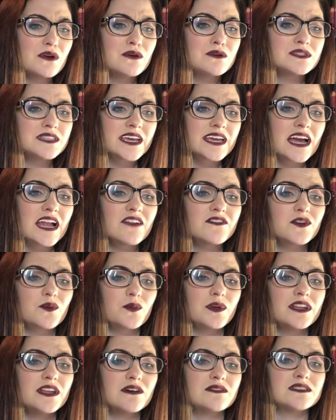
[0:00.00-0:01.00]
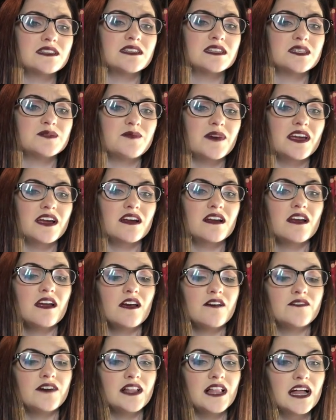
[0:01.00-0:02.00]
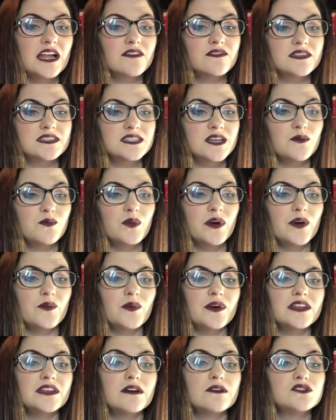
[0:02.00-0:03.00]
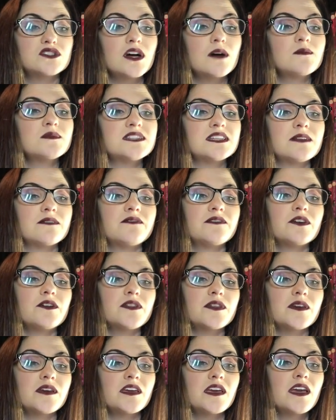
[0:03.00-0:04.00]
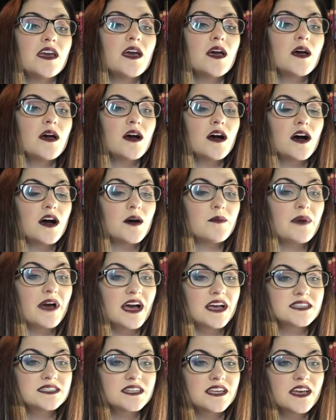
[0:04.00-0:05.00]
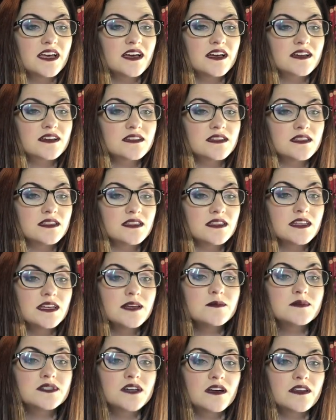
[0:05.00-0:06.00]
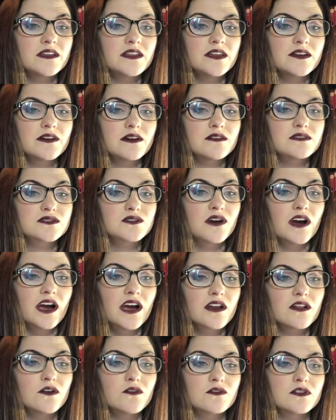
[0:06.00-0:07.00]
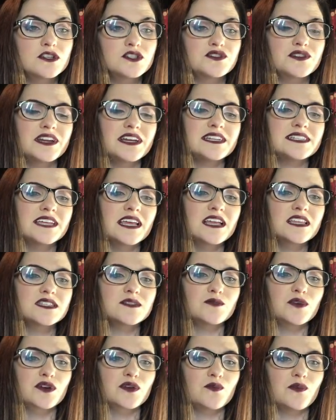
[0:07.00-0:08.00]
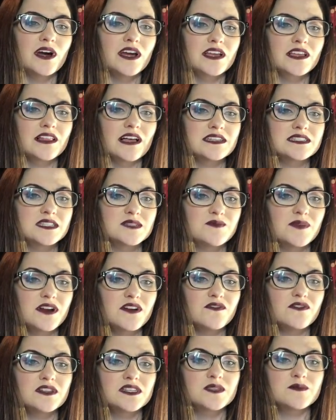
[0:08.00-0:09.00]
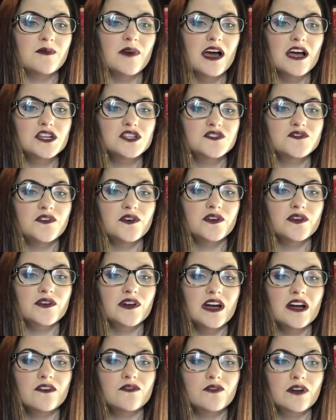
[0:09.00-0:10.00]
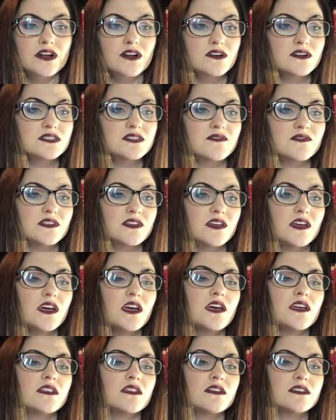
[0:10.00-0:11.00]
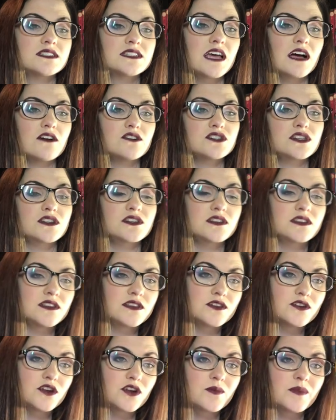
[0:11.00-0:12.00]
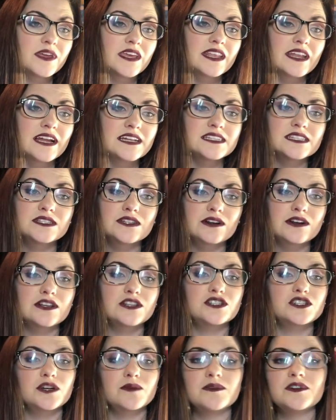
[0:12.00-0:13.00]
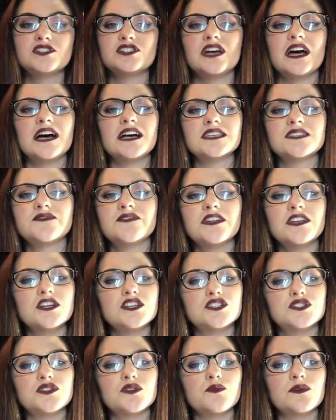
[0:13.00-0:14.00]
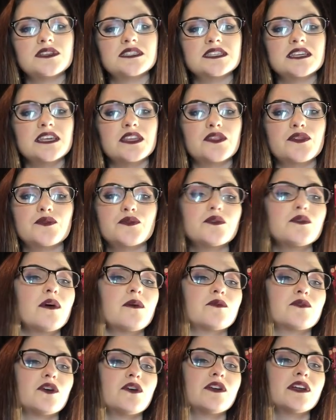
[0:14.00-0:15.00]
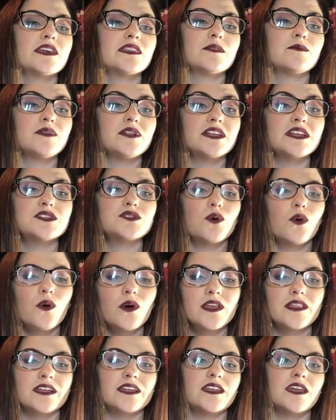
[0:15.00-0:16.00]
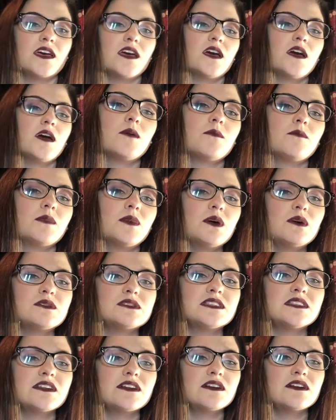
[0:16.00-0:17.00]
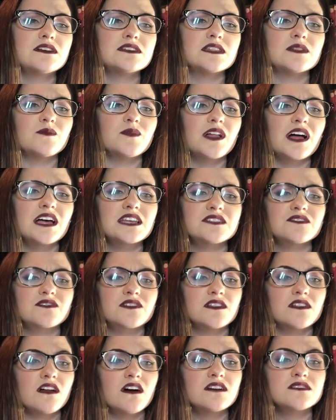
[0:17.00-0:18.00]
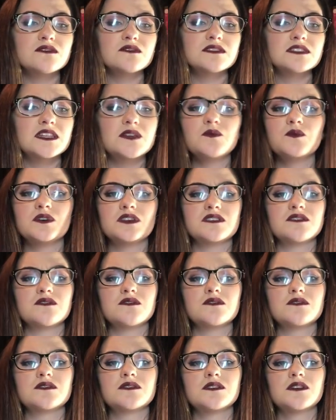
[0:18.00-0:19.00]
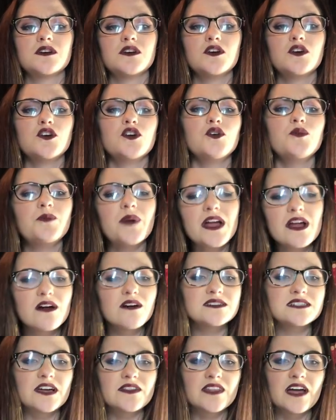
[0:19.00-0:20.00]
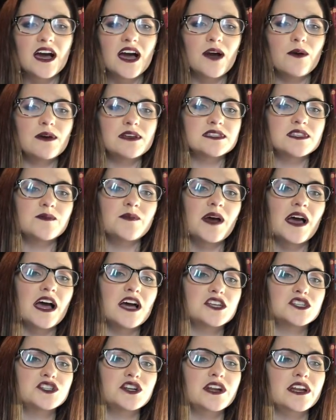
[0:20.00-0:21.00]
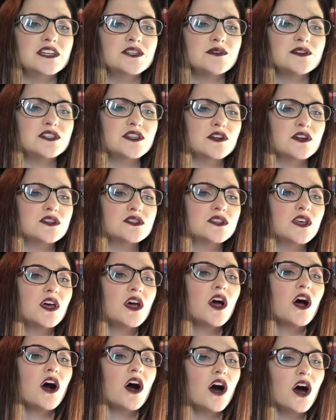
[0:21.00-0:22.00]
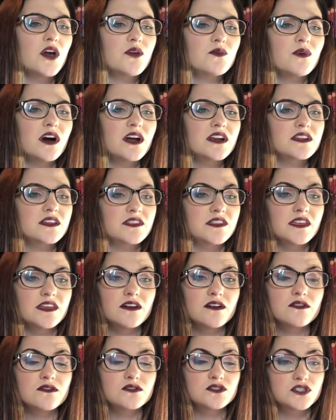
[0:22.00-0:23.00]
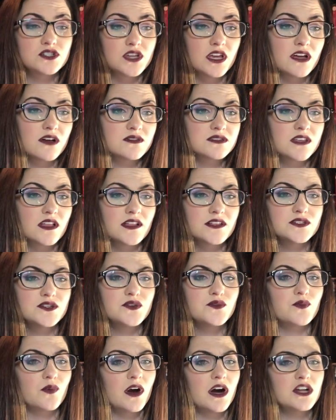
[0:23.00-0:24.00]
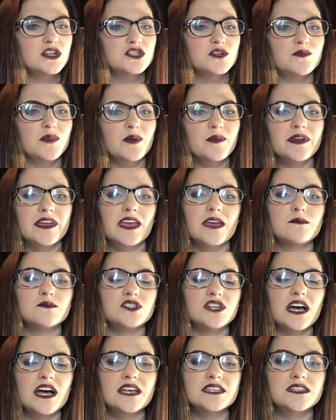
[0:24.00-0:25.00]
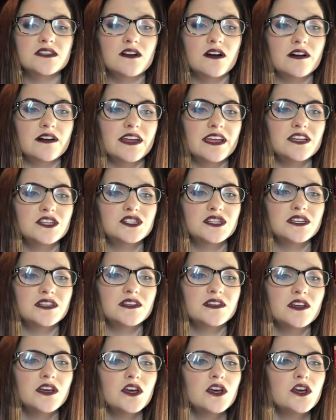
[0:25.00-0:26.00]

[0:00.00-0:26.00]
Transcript: who sang out of their windows in despair, fell out of the subway window, jumped in a filthy Passaic, leaped on Negroes, cried all over the street, danced in broken wine glasses, barefoot, smashed phonograph records of the nostalgic European 1930s German jazz, finished the whiskey, and threw up groaning in the bloody toilet, moans in their ears and the blast of colossal steam whistles, who barreled down the highways of the past, steering to each other's hot rod Gathel, jail solitude watch, or Birmingham jazz incarnation,